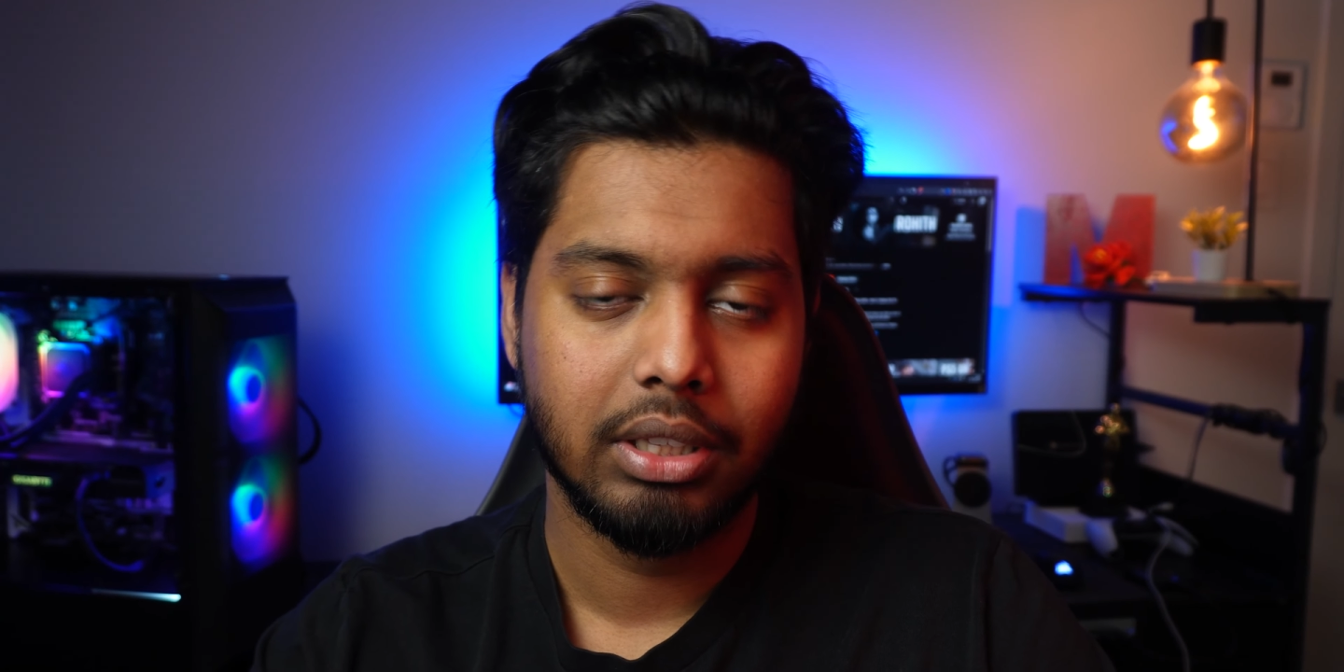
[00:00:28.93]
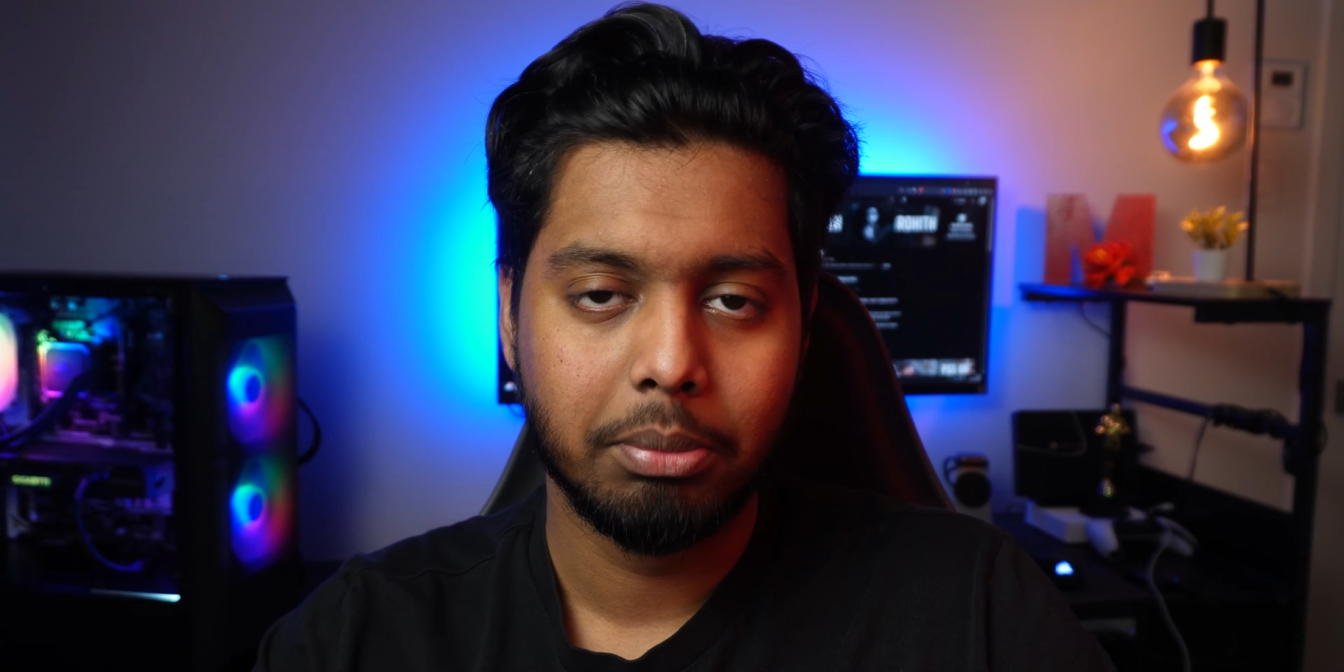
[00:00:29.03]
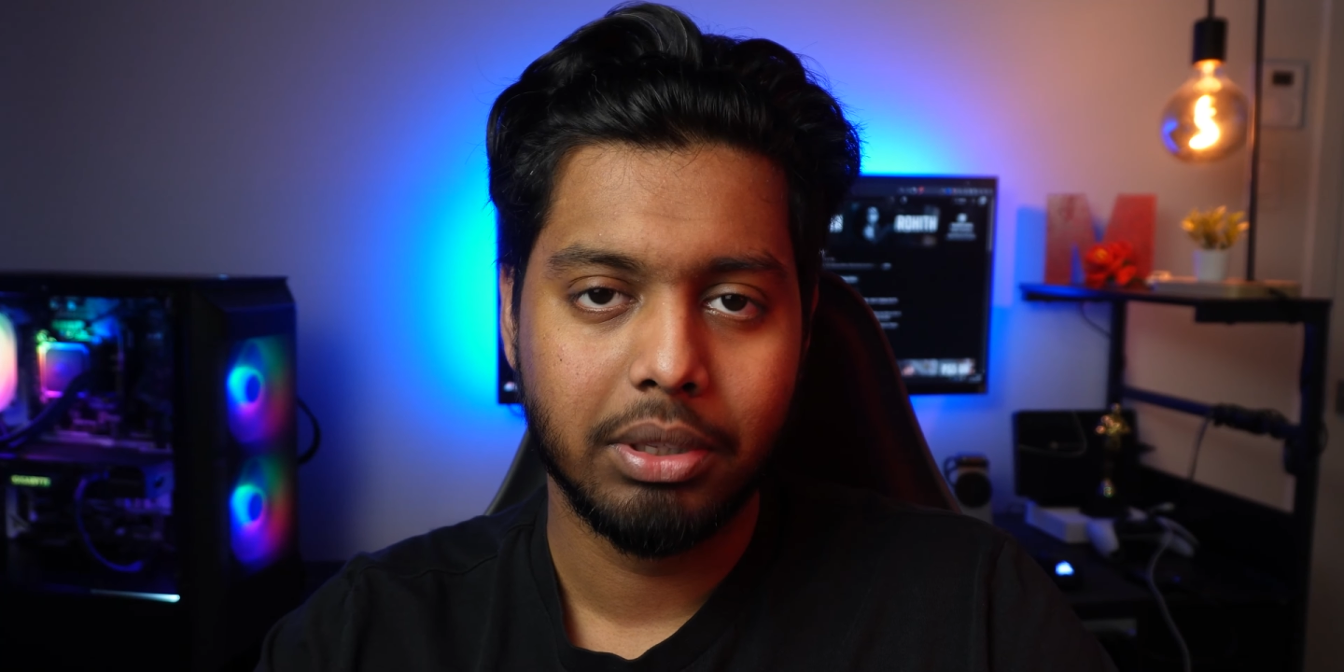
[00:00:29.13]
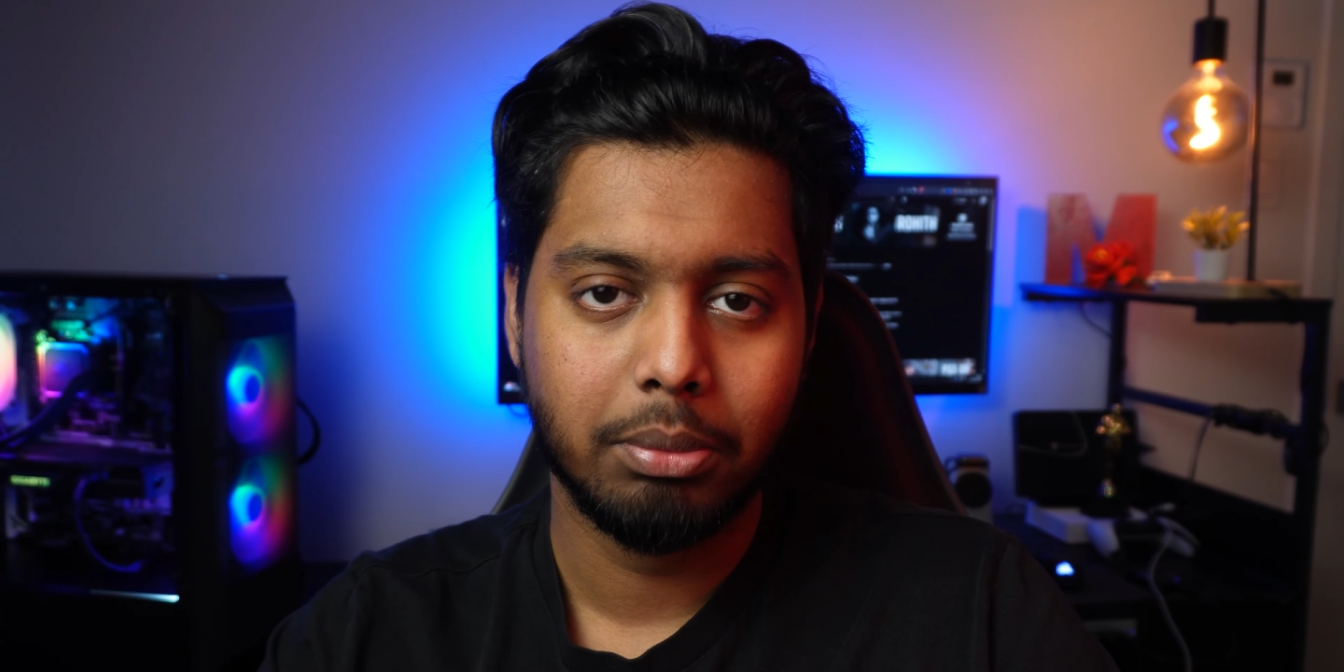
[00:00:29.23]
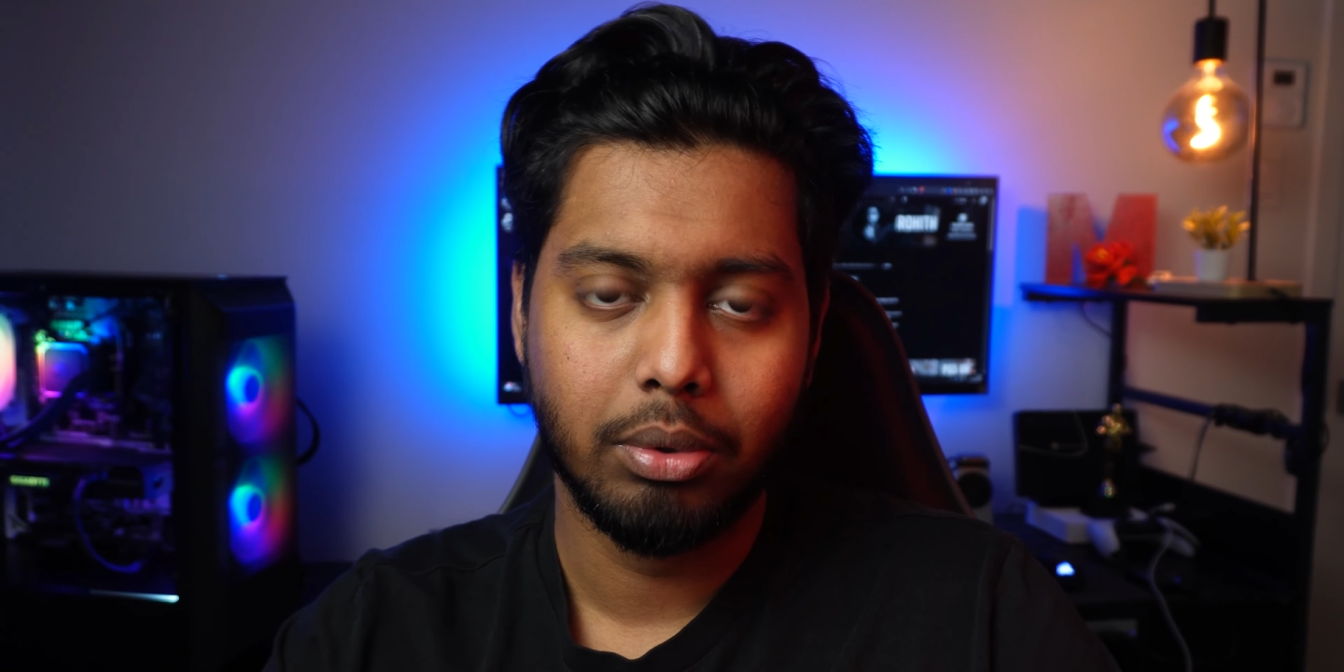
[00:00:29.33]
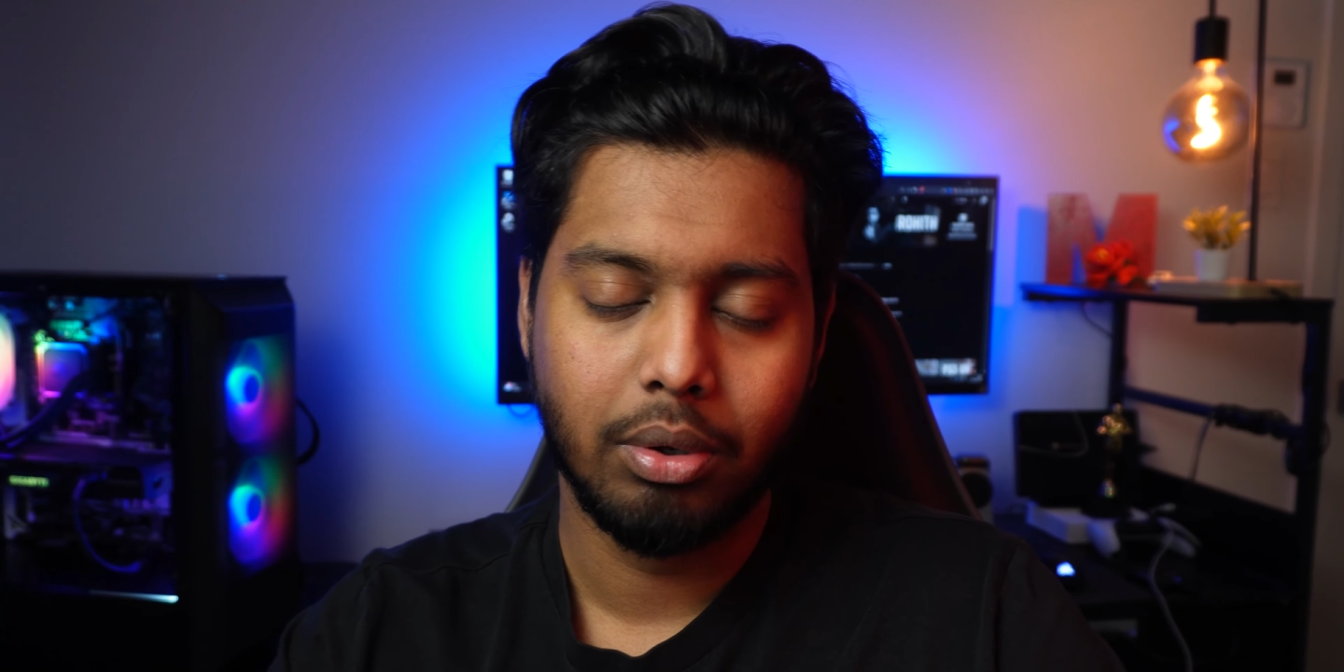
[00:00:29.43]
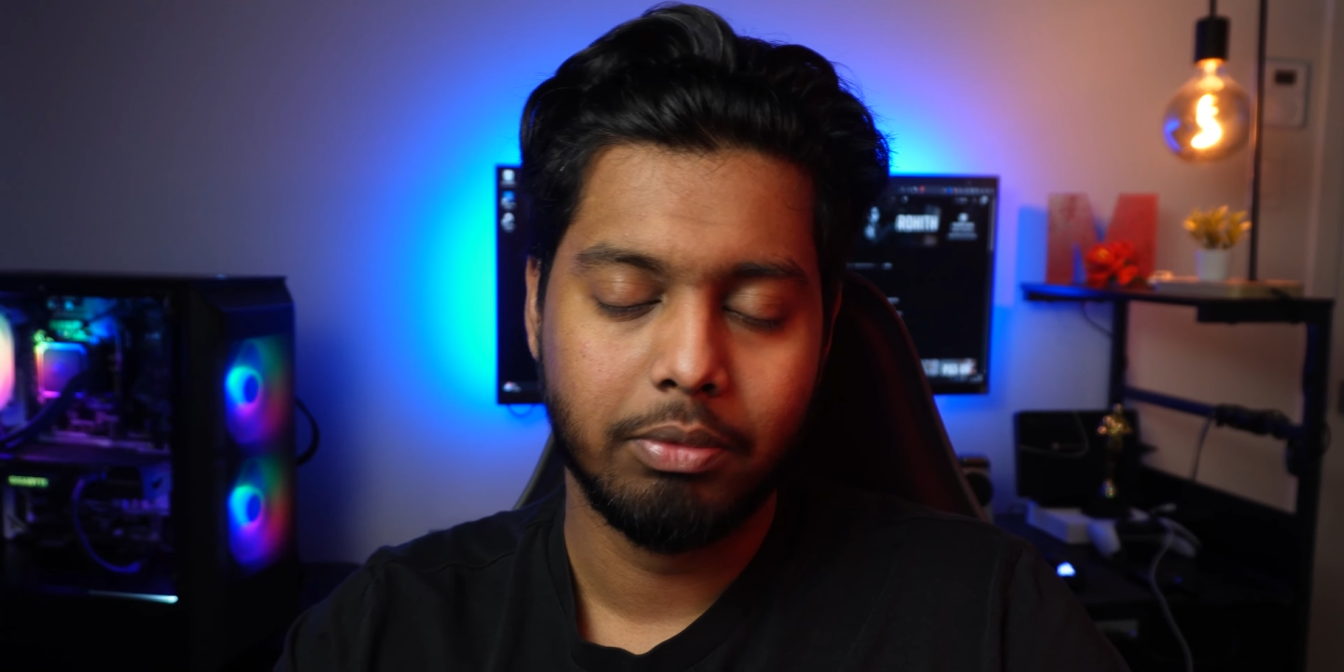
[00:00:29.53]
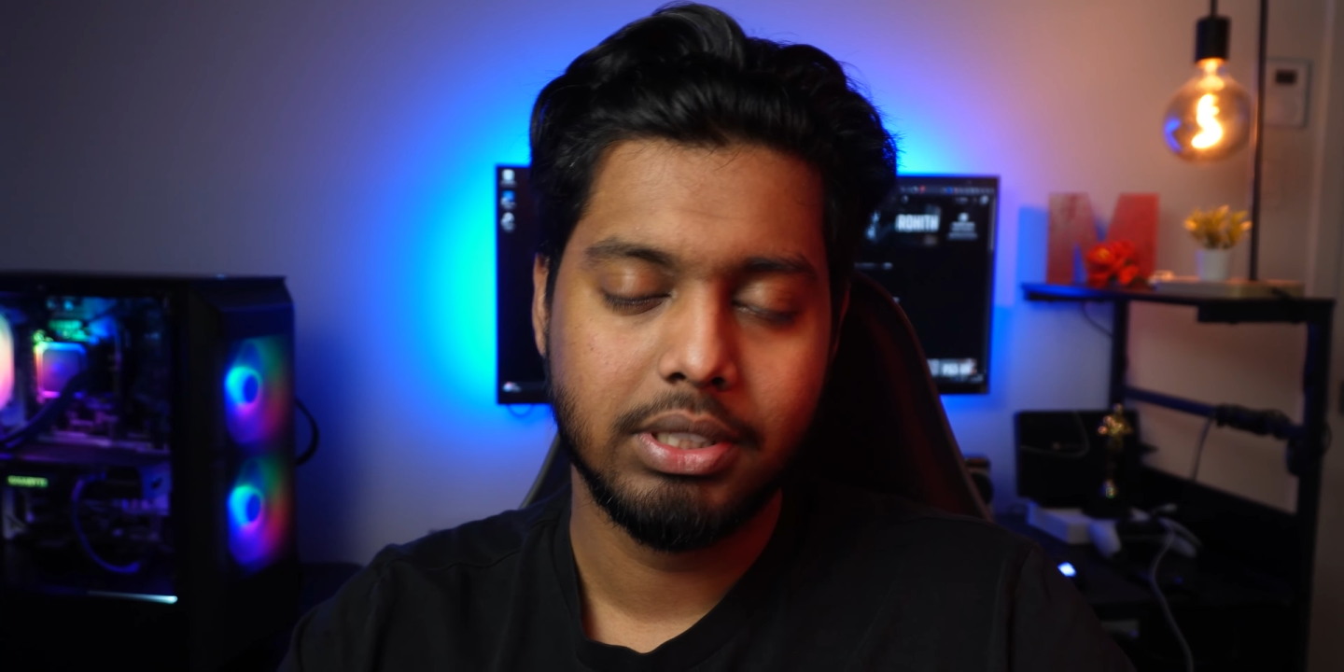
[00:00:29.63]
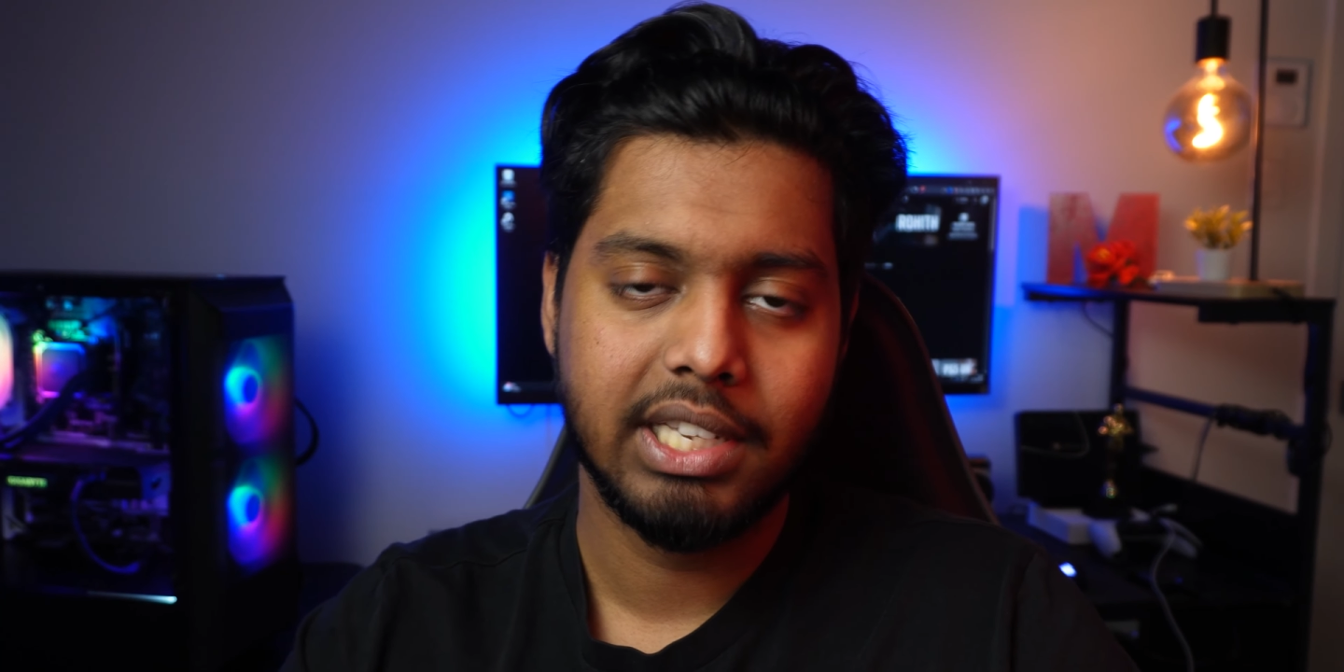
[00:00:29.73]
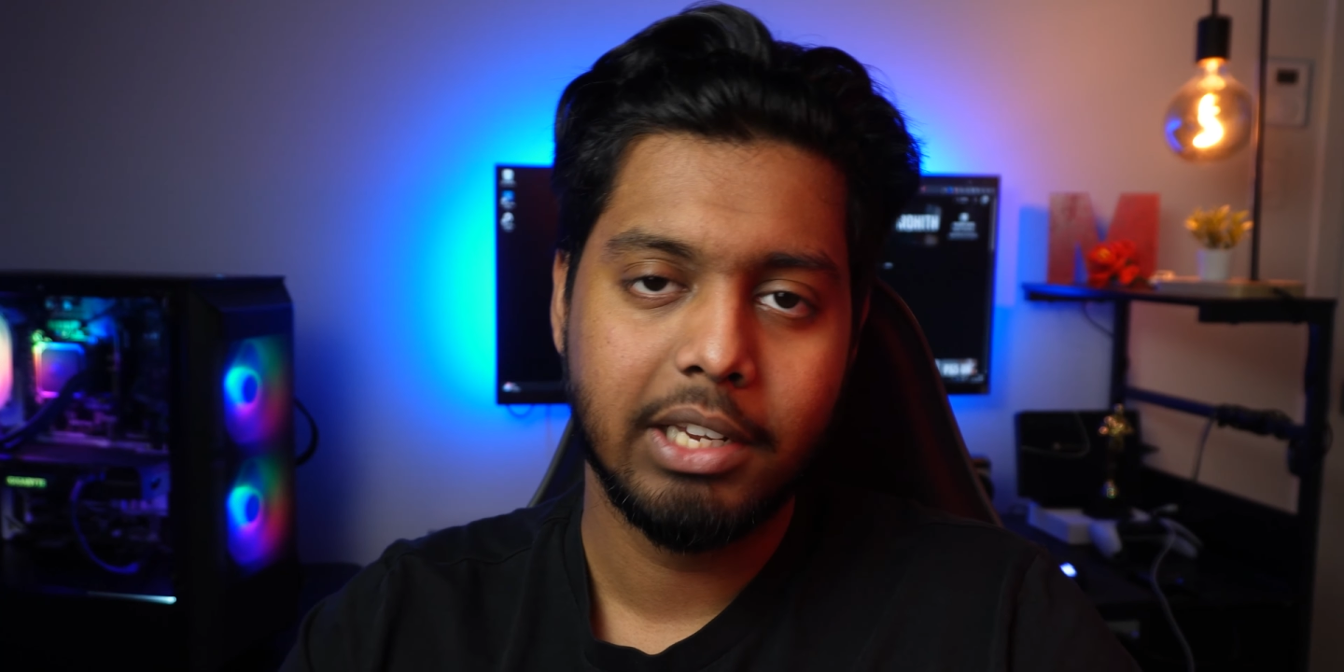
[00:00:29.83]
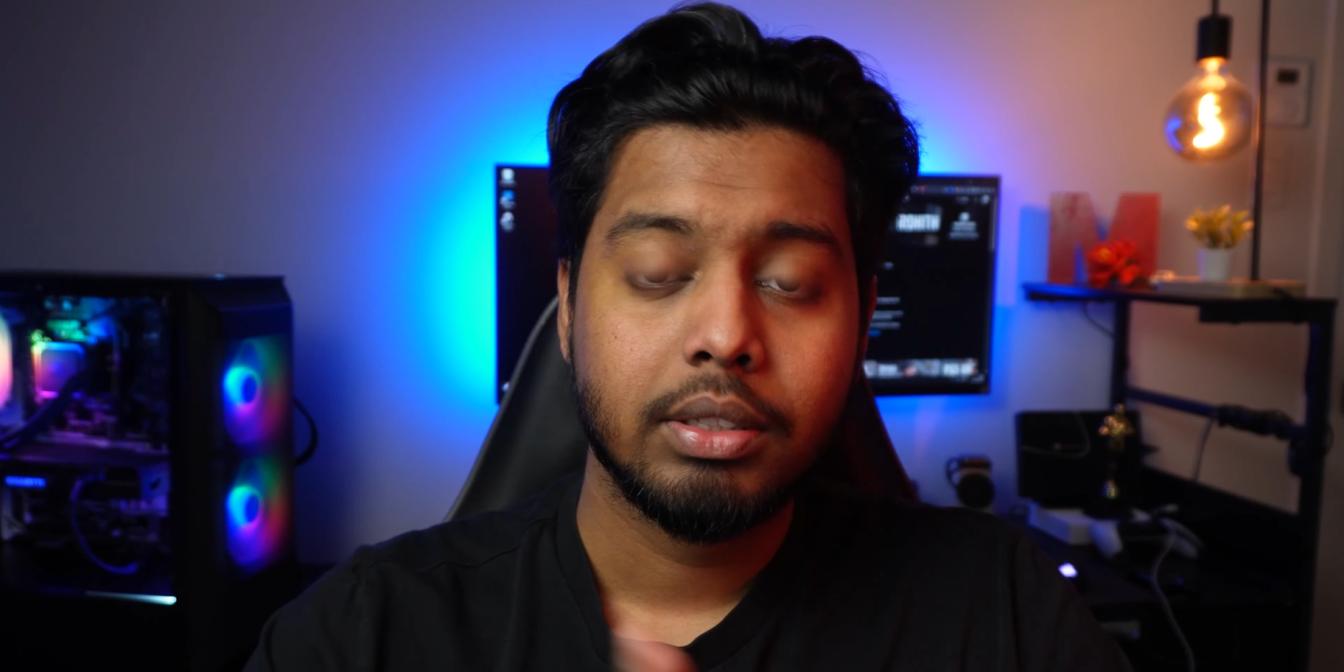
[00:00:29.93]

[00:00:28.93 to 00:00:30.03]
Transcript: the motherboard obviously.